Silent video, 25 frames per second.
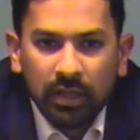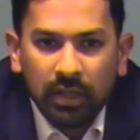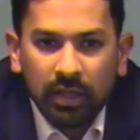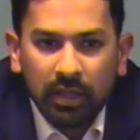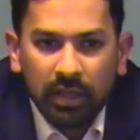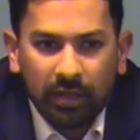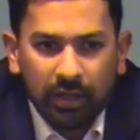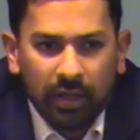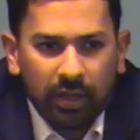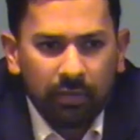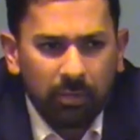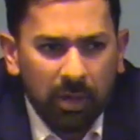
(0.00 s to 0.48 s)

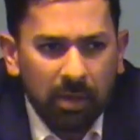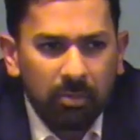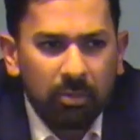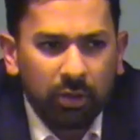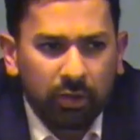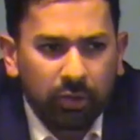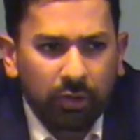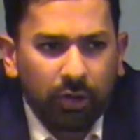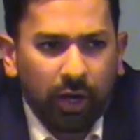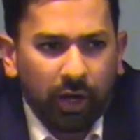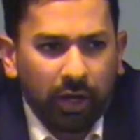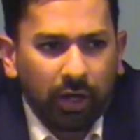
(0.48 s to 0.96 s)
And I remember
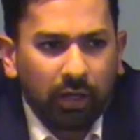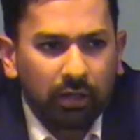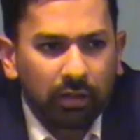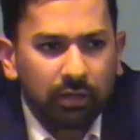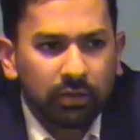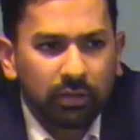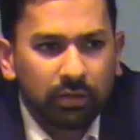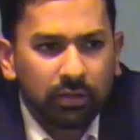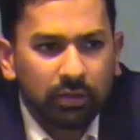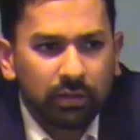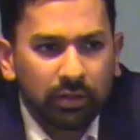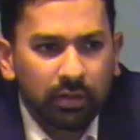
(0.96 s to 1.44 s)
crying.
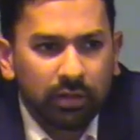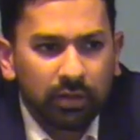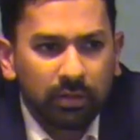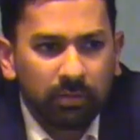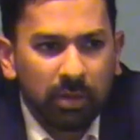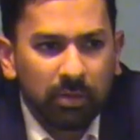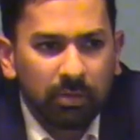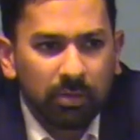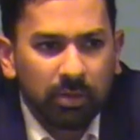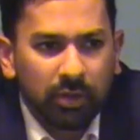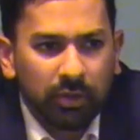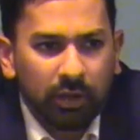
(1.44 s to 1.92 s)

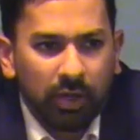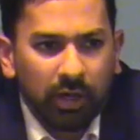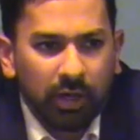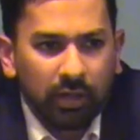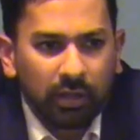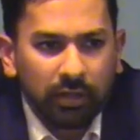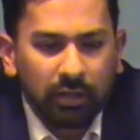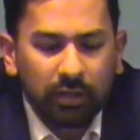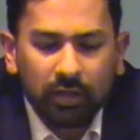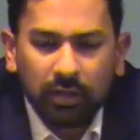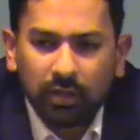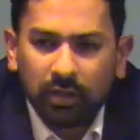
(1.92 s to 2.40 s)

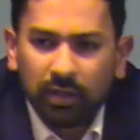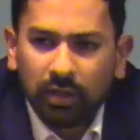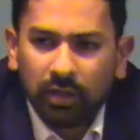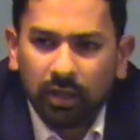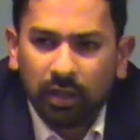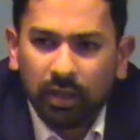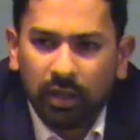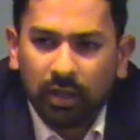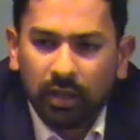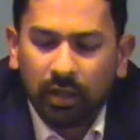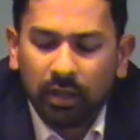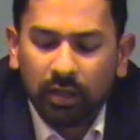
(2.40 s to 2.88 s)

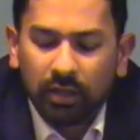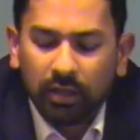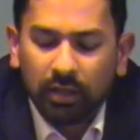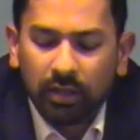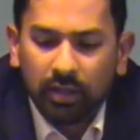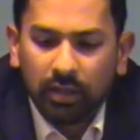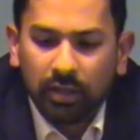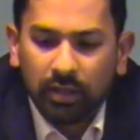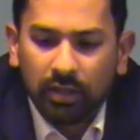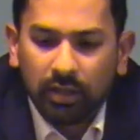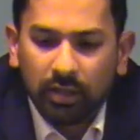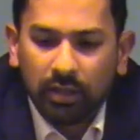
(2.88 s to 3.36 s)

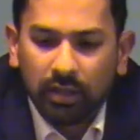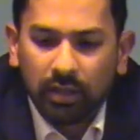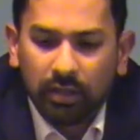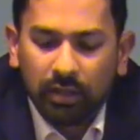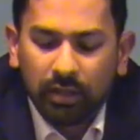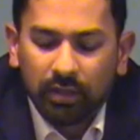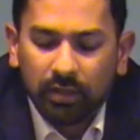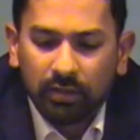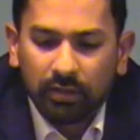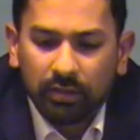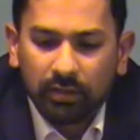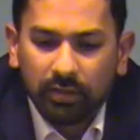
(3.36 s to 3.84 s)

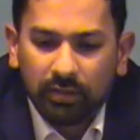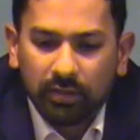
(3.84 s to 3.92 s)
And